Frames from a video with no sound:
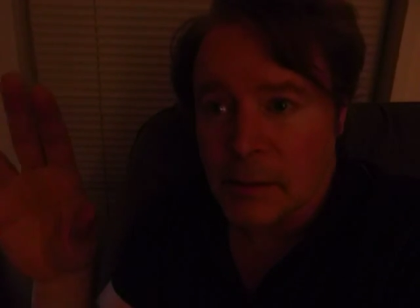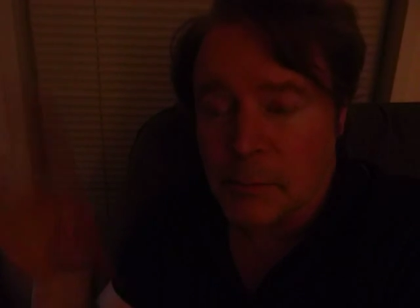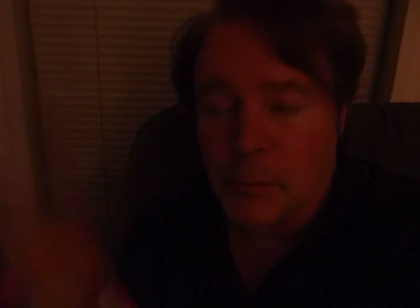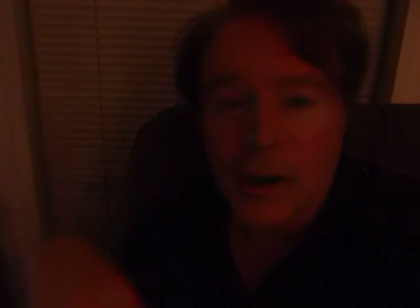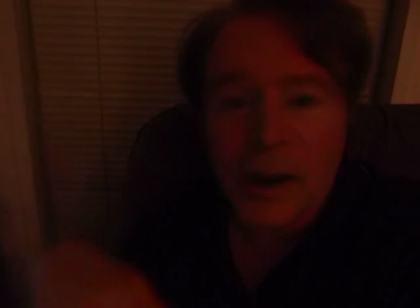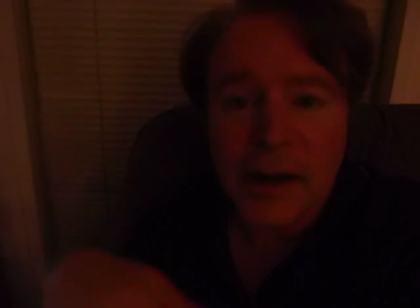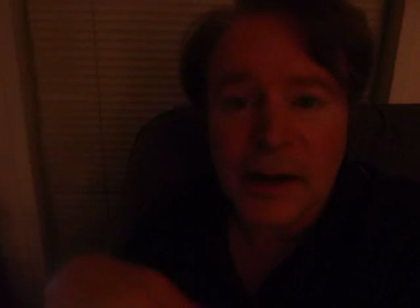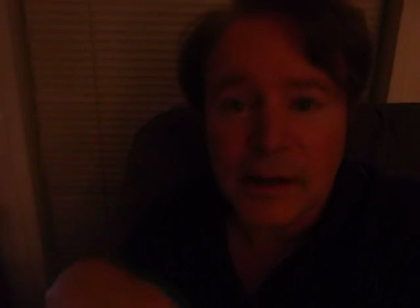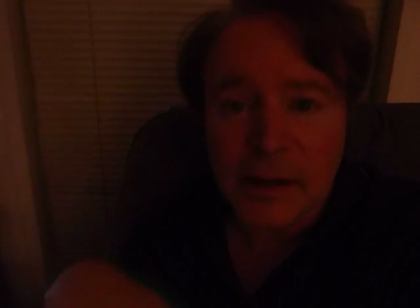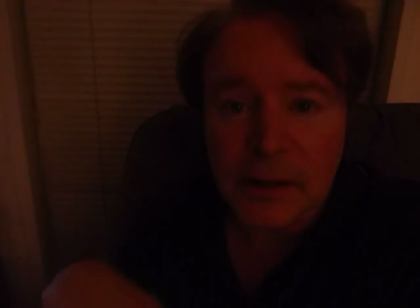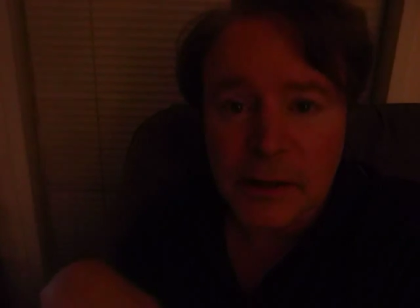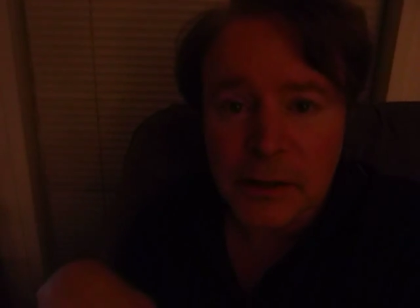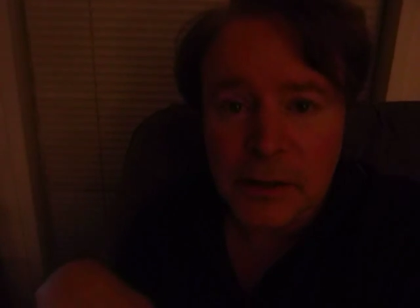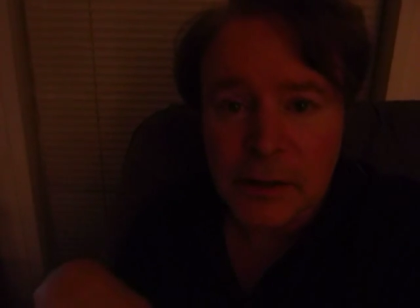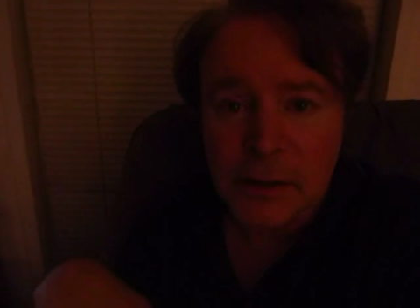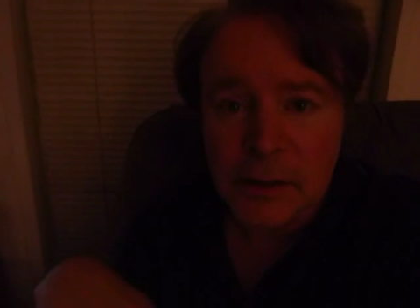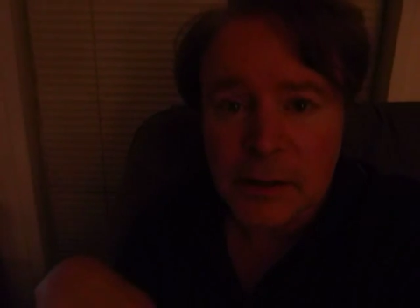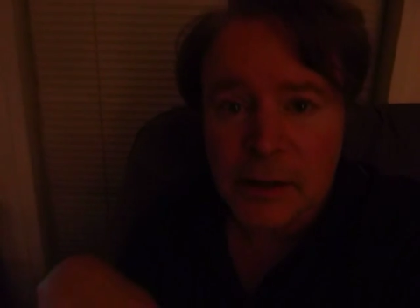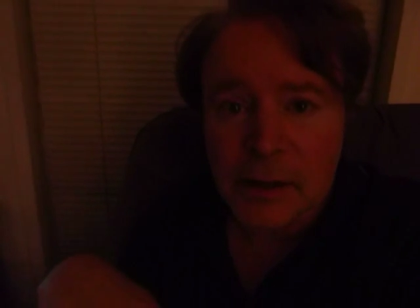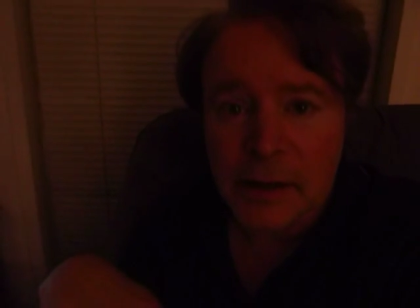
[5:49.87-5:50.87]
pregnant,
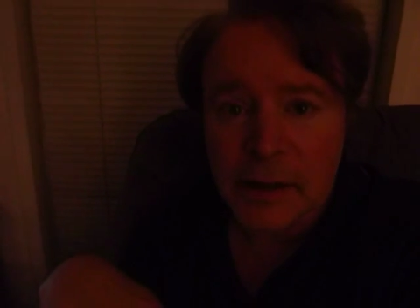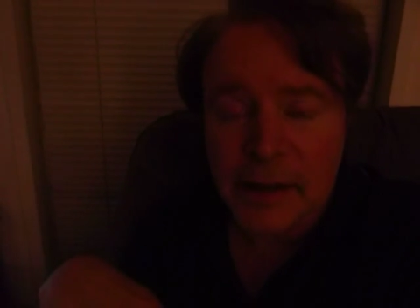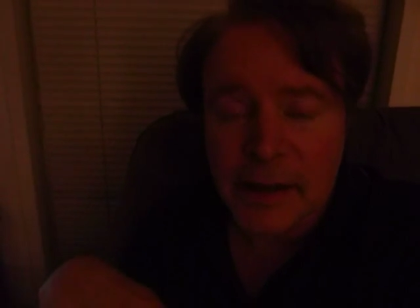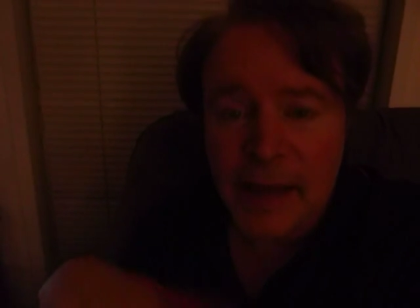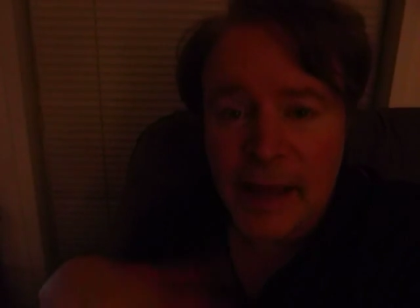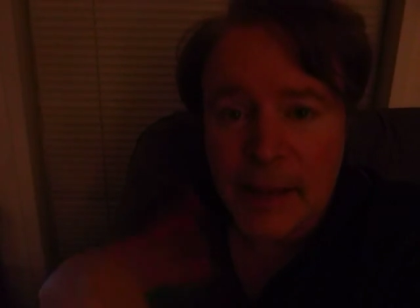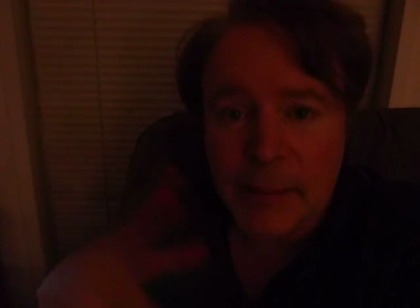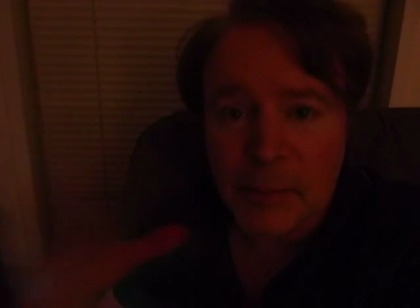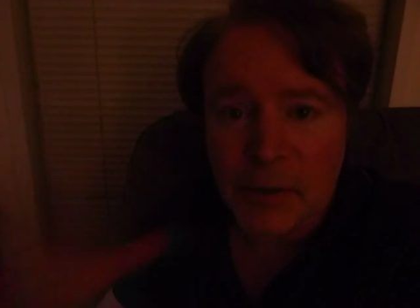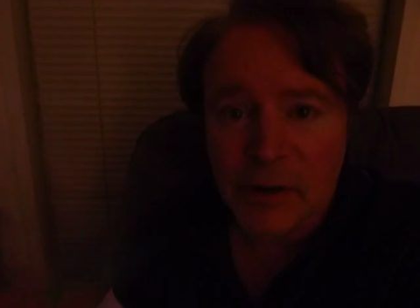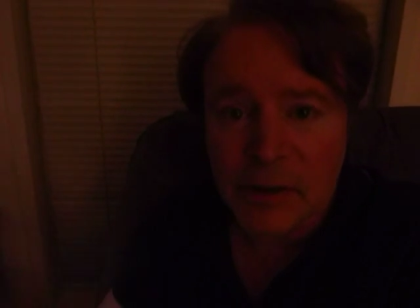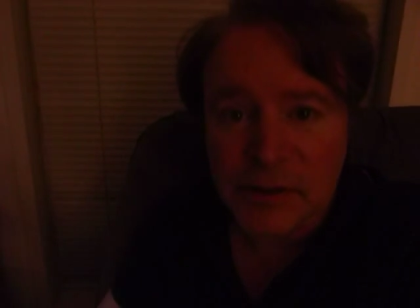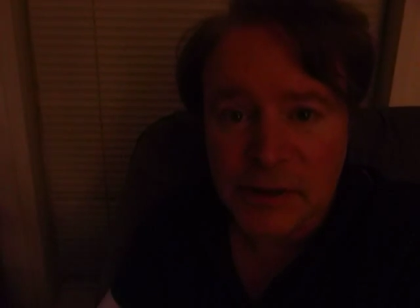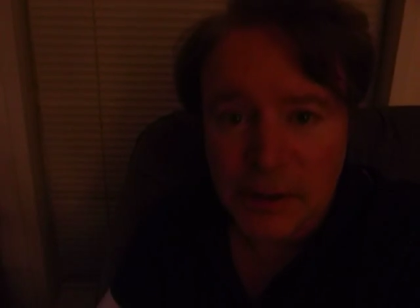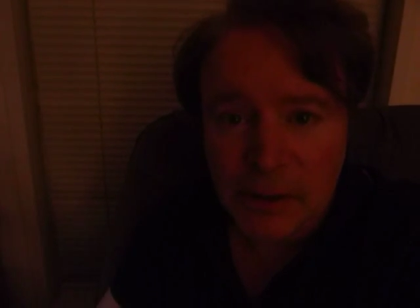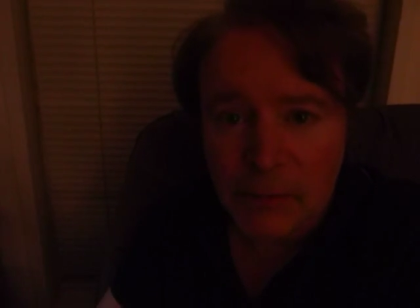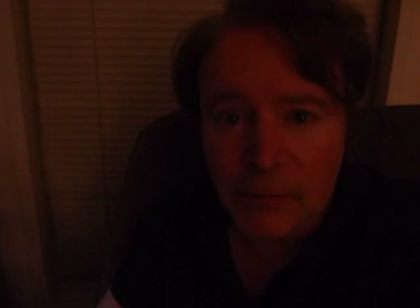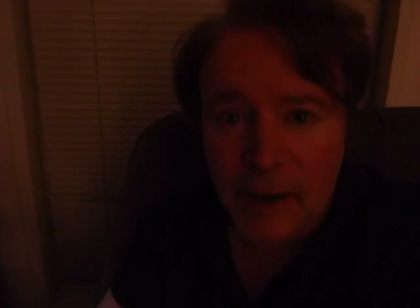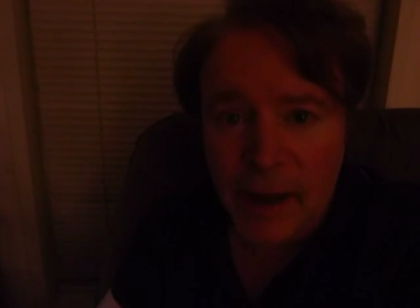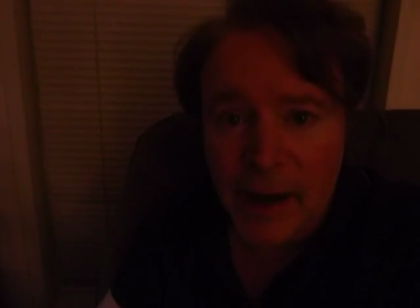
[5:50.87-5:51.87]
and he gave birth to
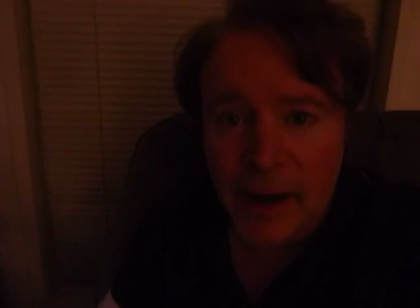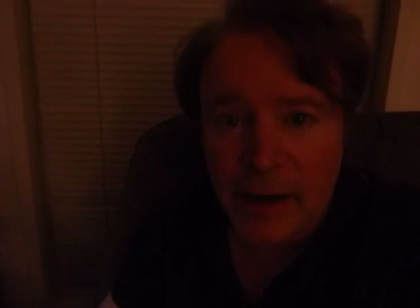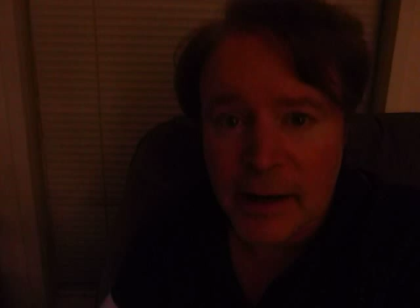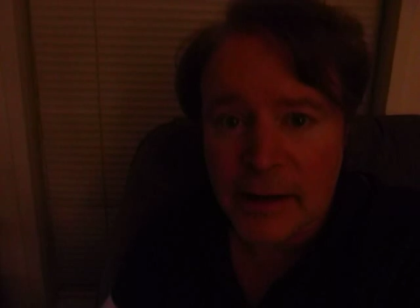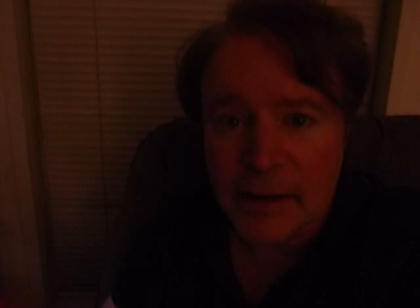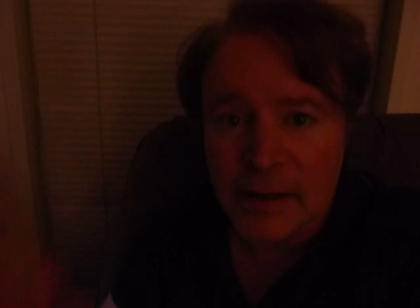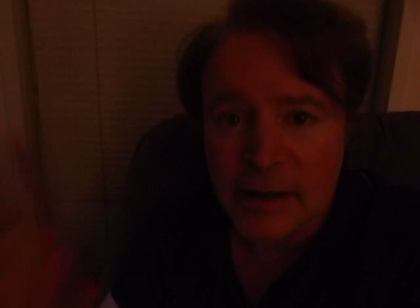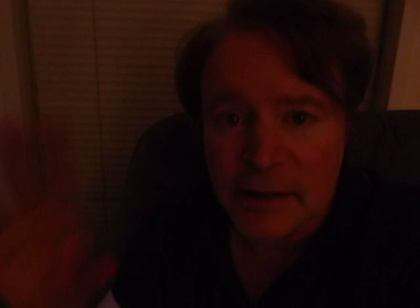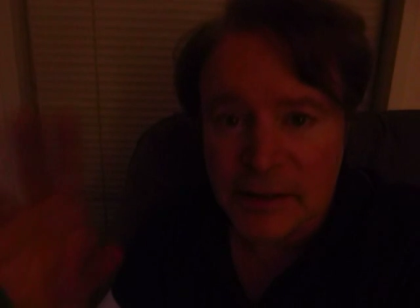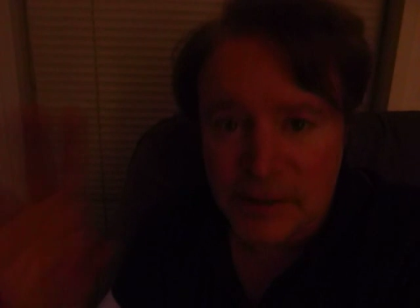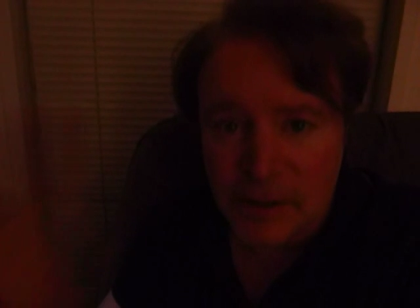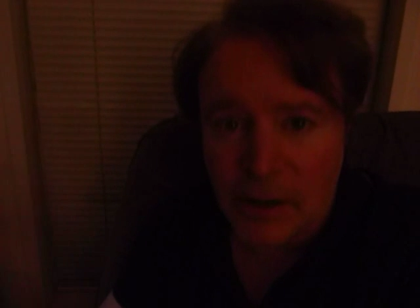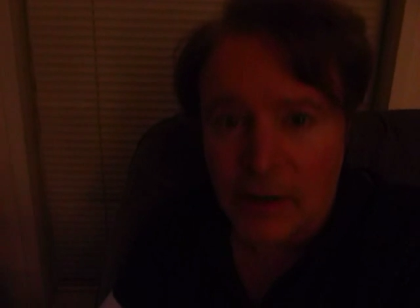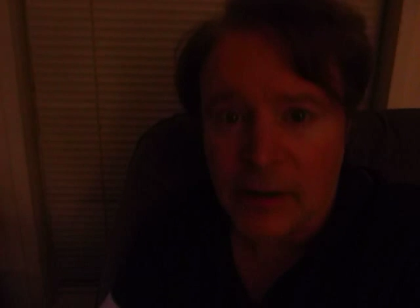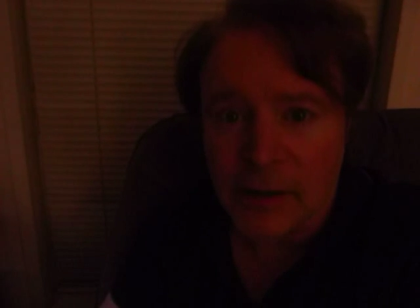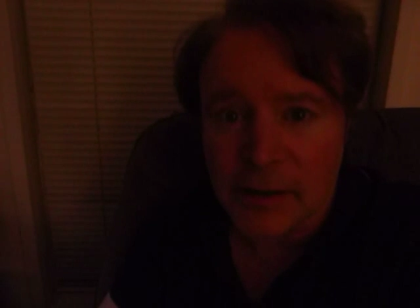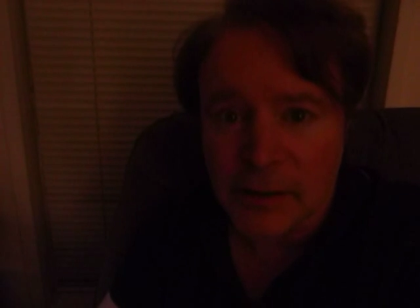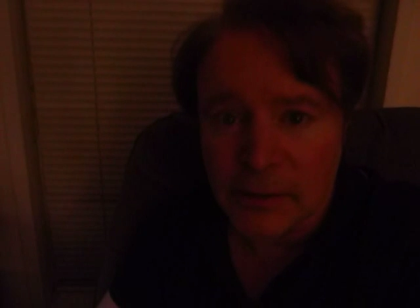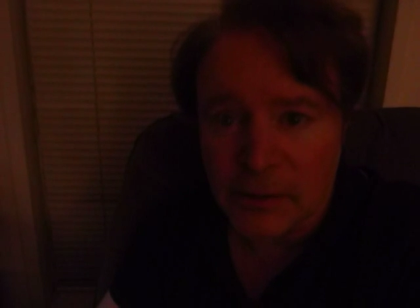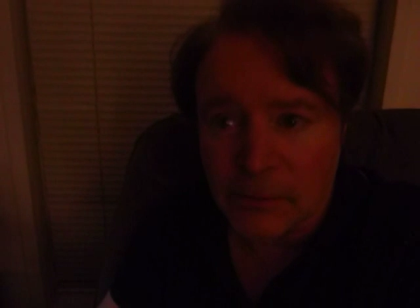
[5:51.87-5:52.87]
a rat, and then his daughter
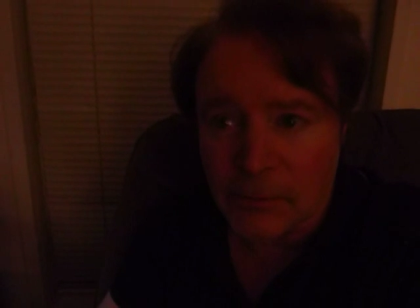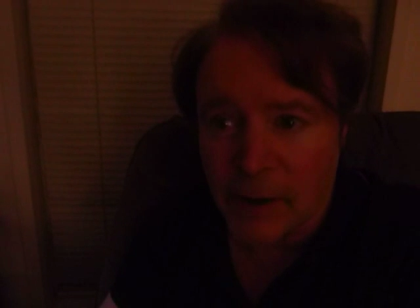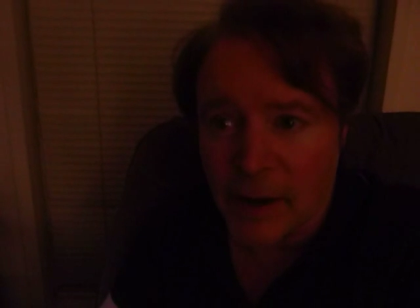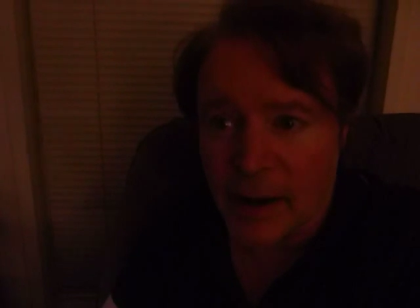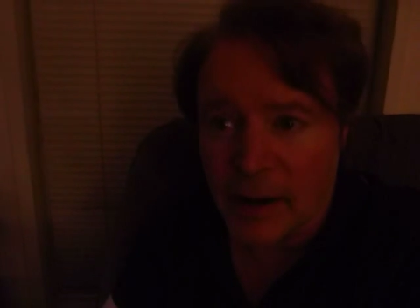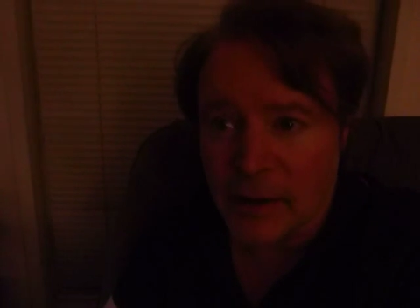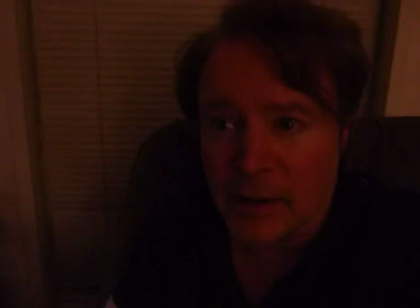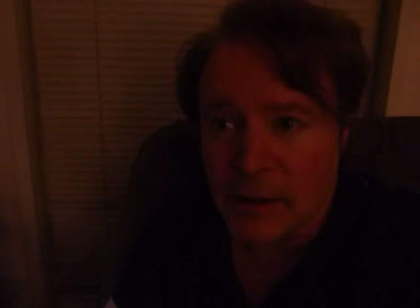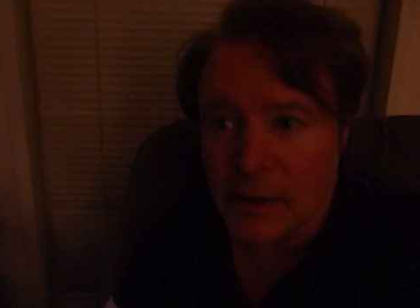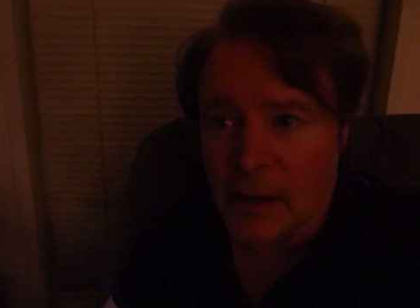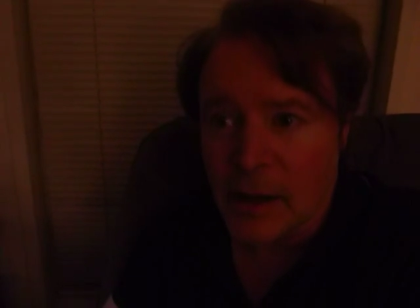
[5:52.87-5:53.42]
killed the rat,